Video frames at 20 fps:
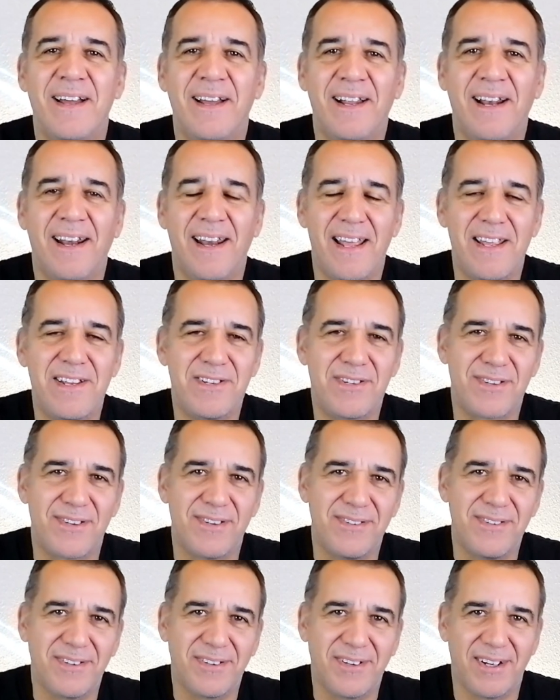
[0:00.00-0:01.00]

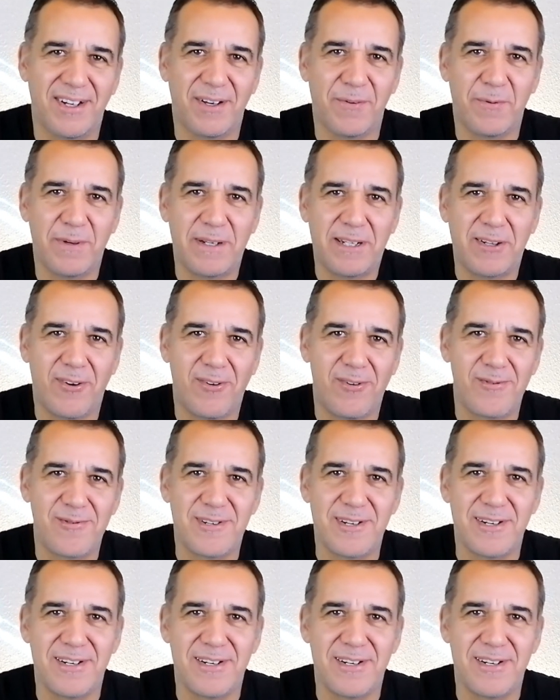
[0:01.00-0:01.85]
lesson with all the